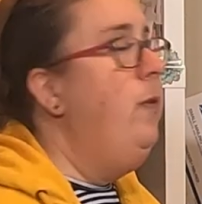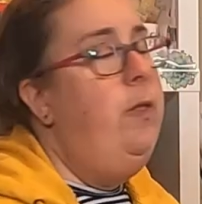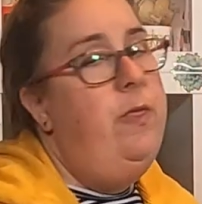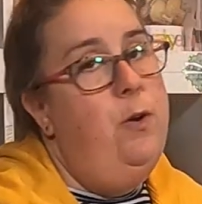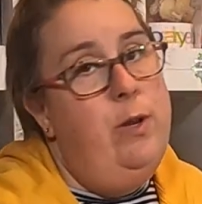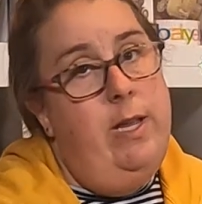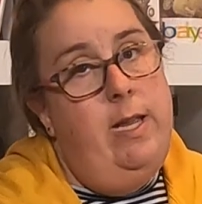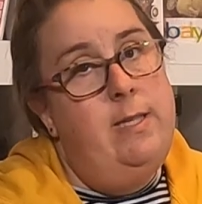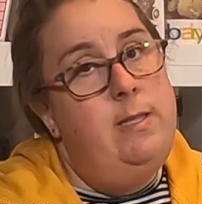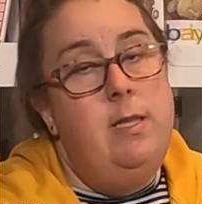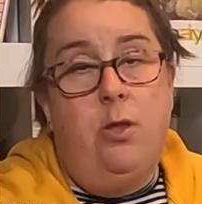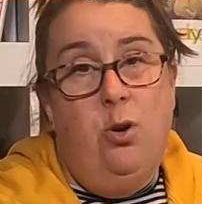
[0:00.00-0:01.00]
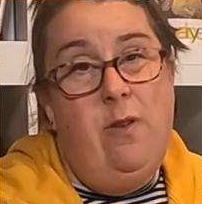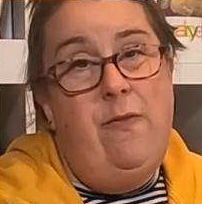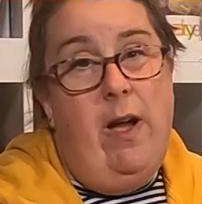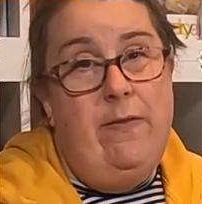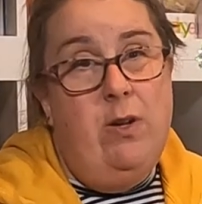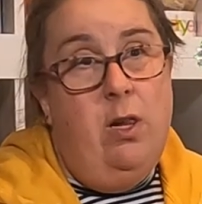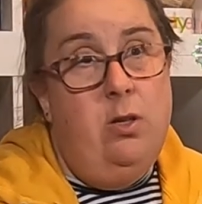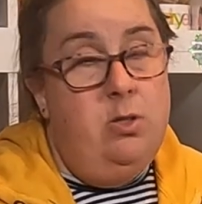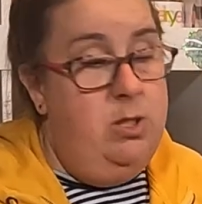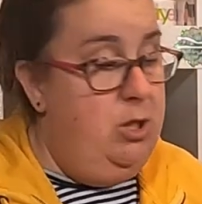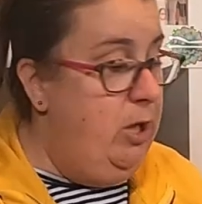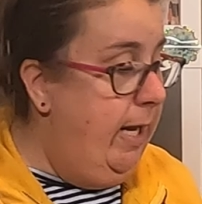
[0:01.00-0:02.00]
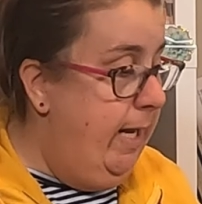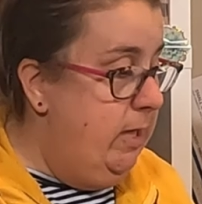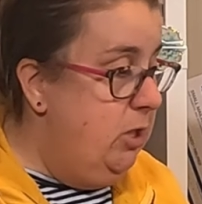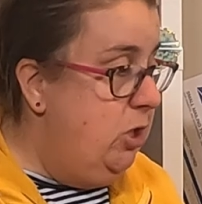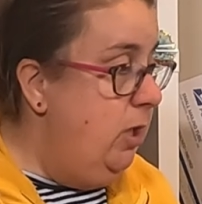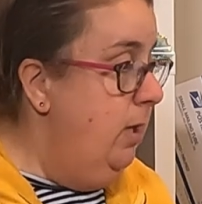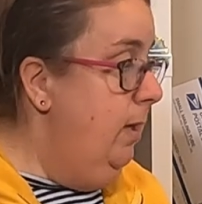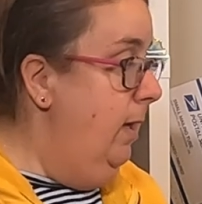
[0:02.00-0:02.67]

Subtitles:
for $35 and change.